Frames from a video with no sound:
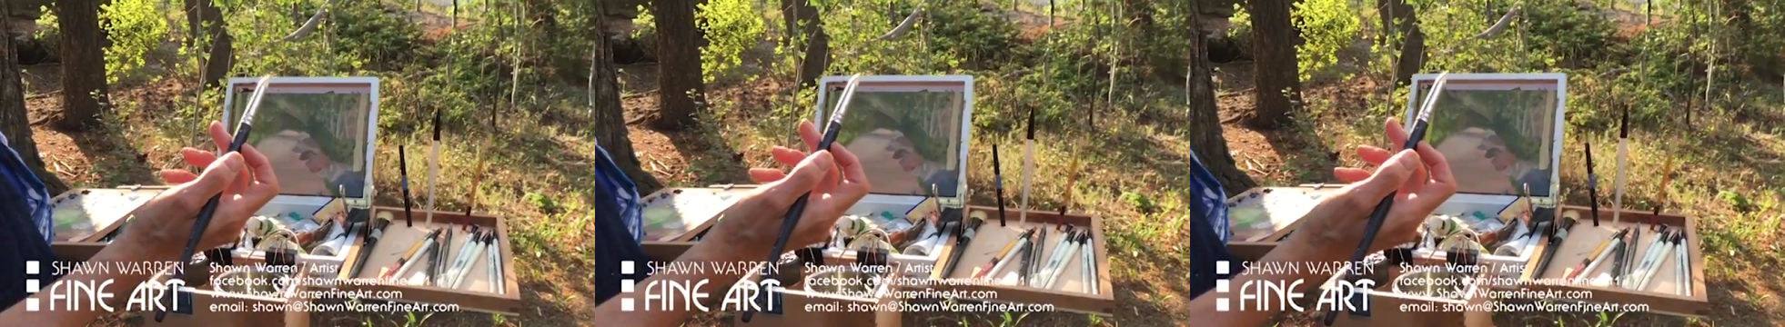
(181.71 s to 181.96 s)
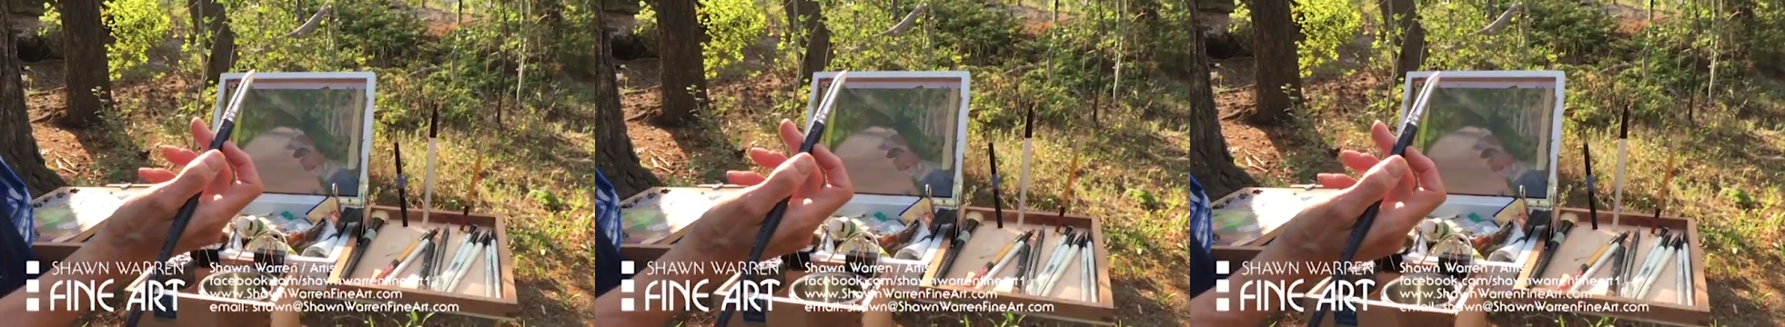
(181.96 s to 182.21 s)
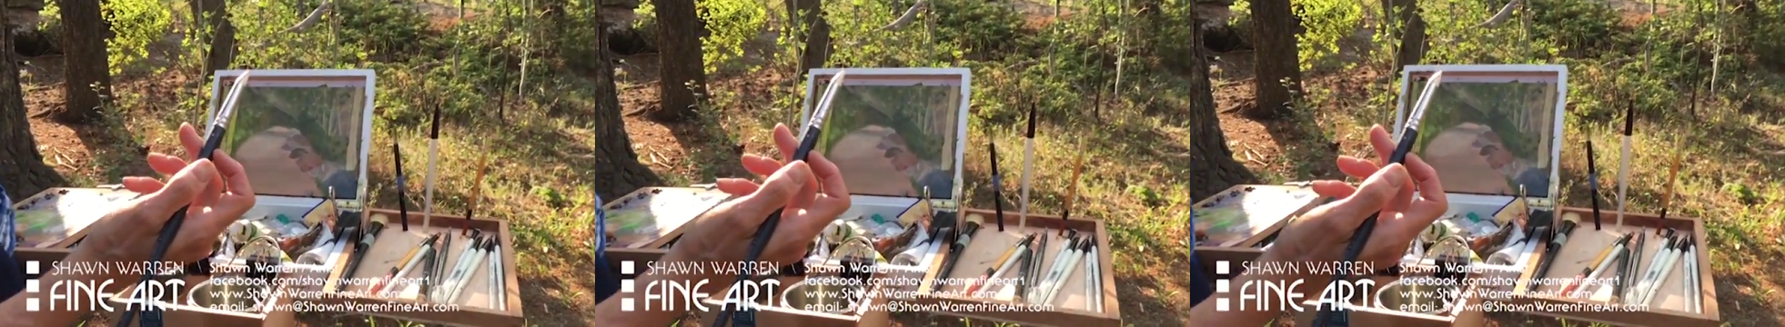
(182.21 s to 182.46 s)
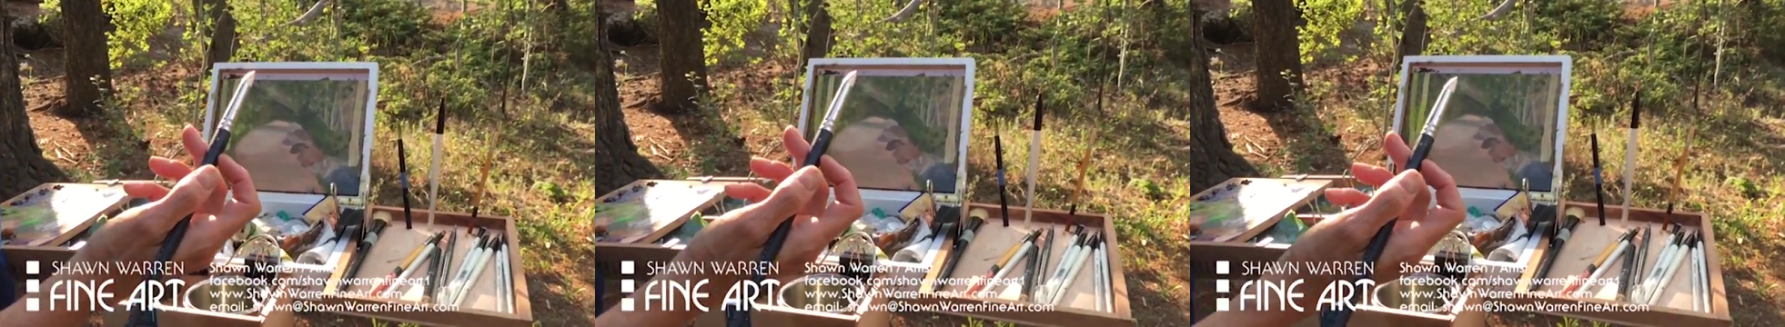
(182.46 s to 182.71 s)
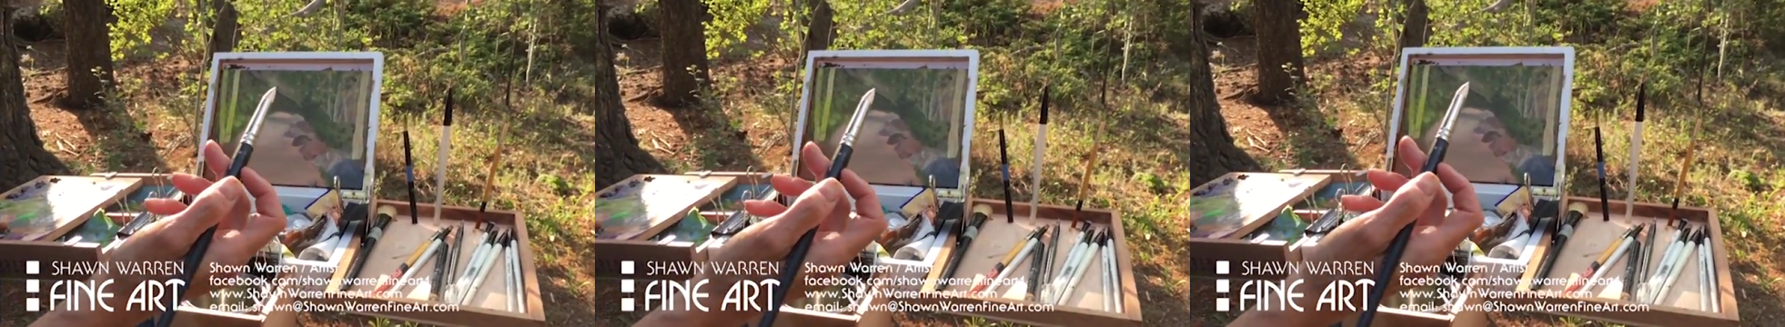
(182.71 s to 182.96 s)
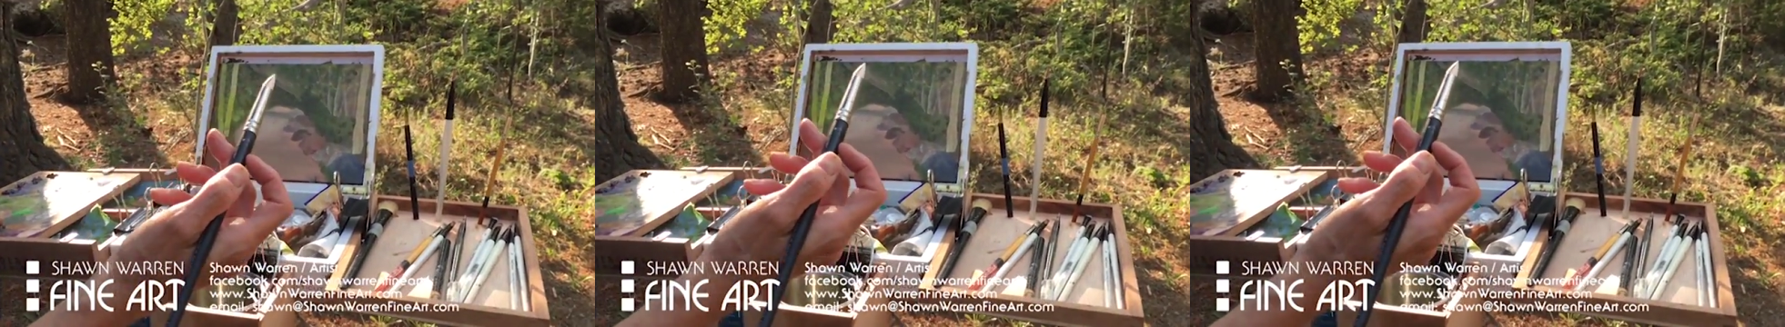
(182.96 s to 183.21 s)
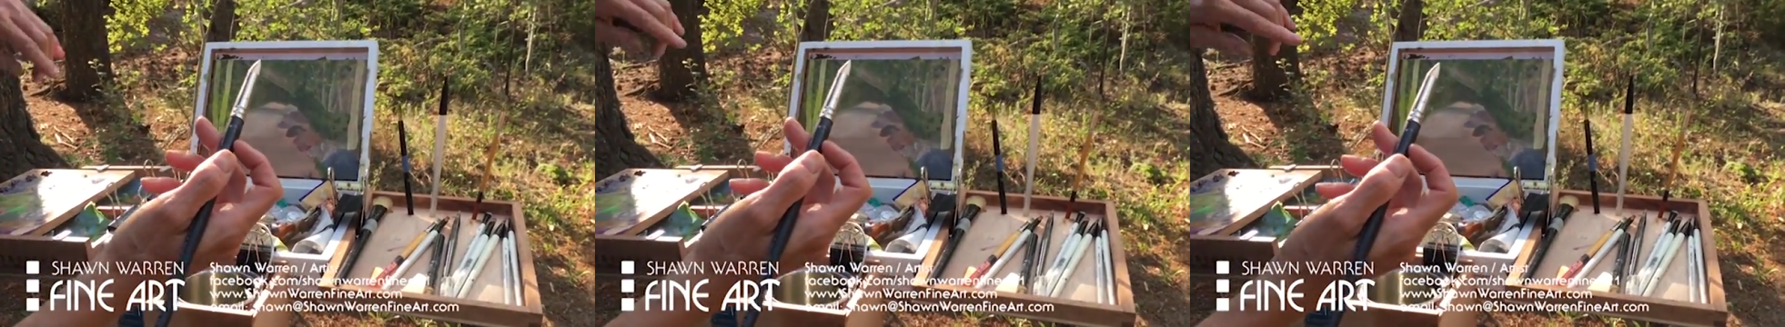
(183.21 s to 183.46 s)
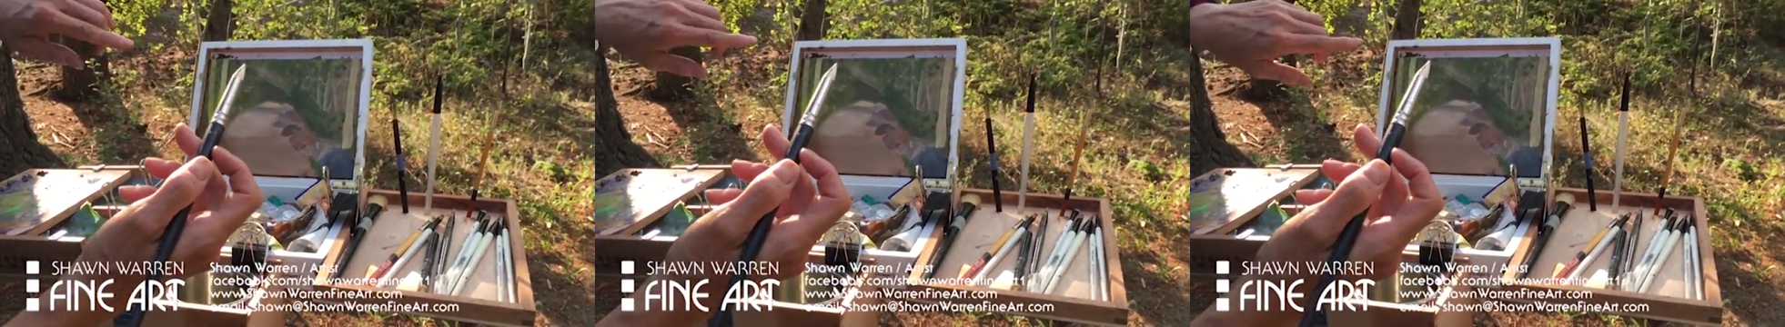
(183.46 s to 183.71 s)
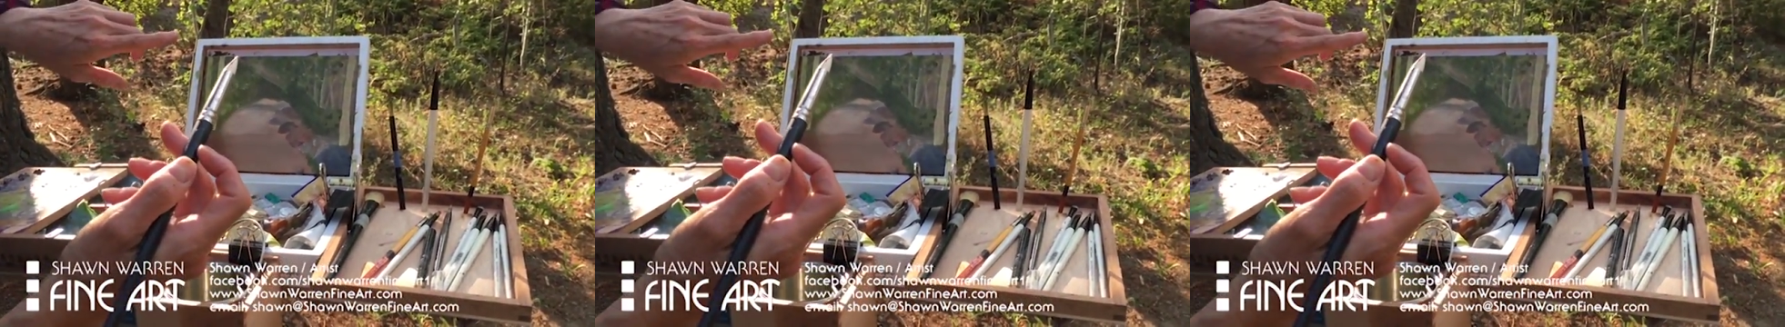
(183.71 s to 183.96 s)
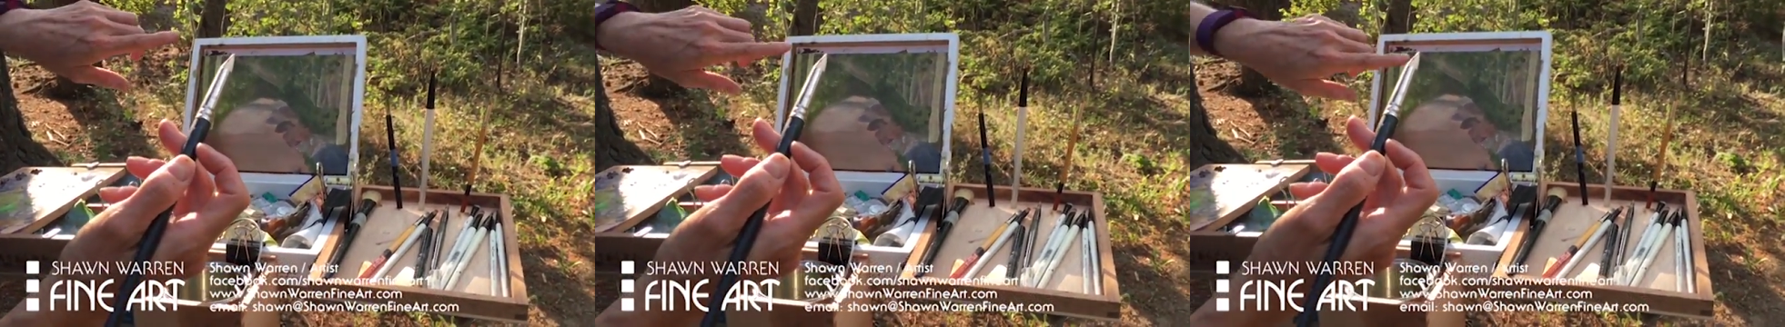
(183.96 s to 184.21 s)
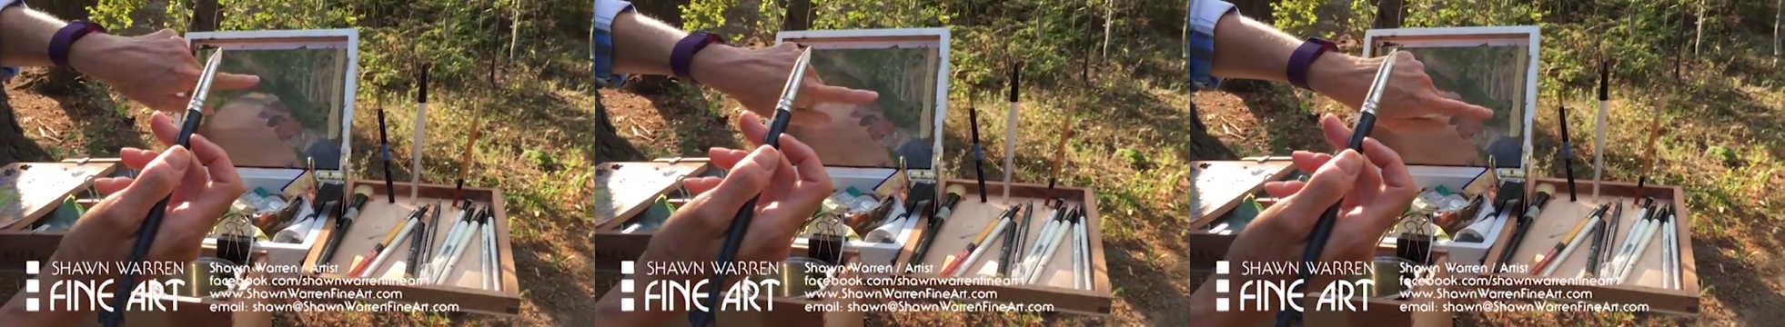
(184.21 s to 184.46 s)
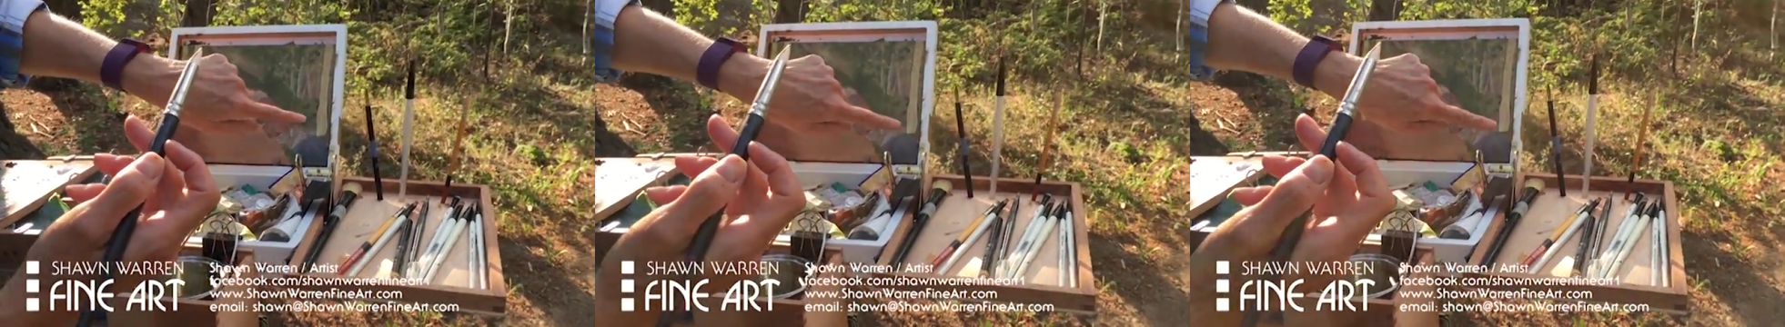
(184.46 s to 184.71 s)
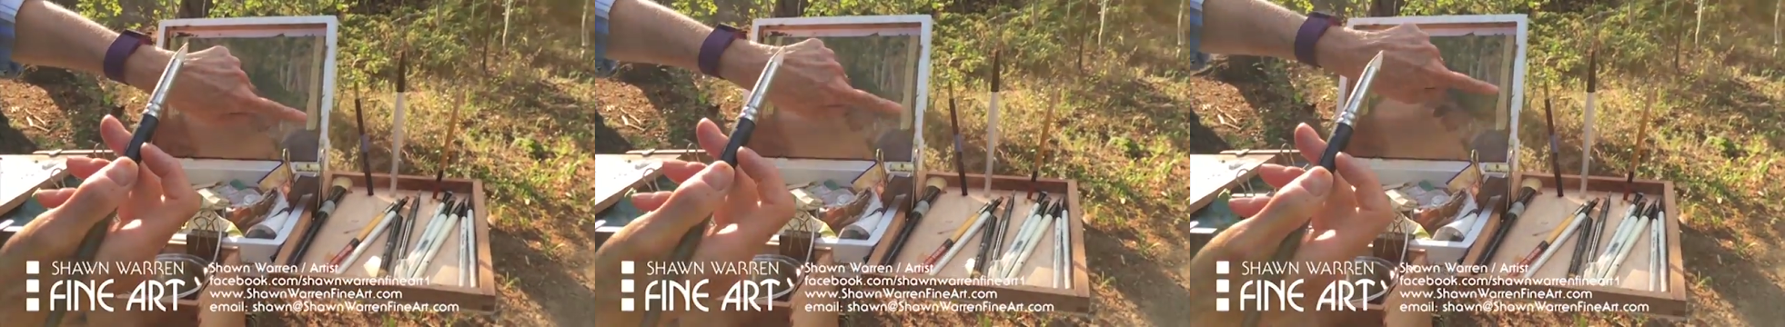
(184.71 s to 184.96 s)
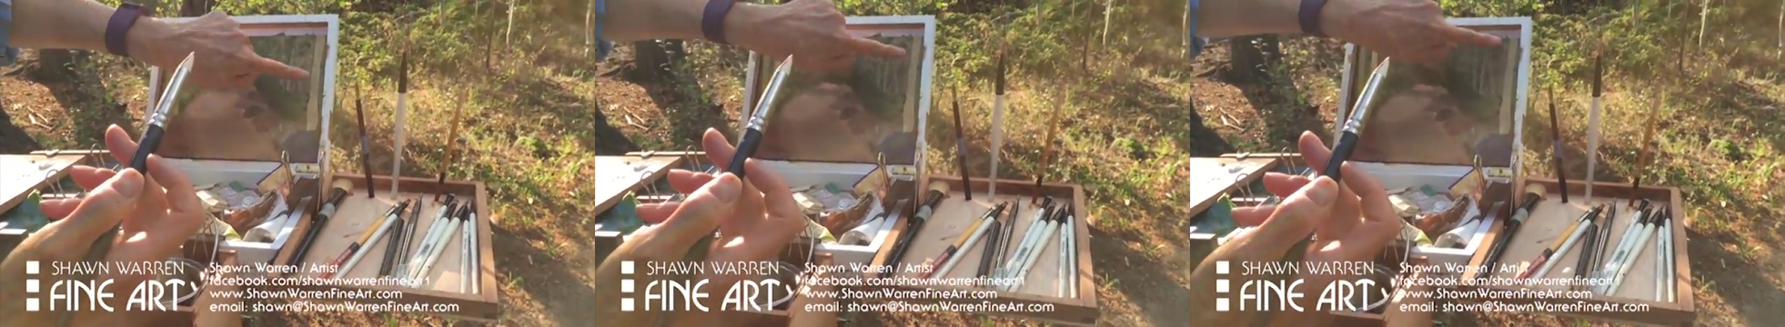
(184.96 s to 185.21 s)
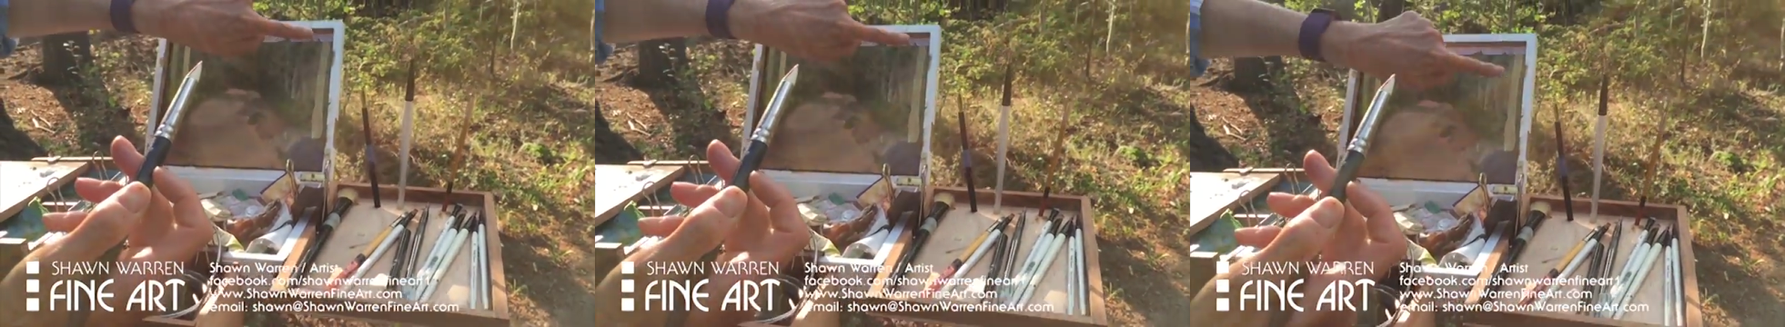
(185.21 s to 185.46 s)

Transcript: [unreadable: no face in view]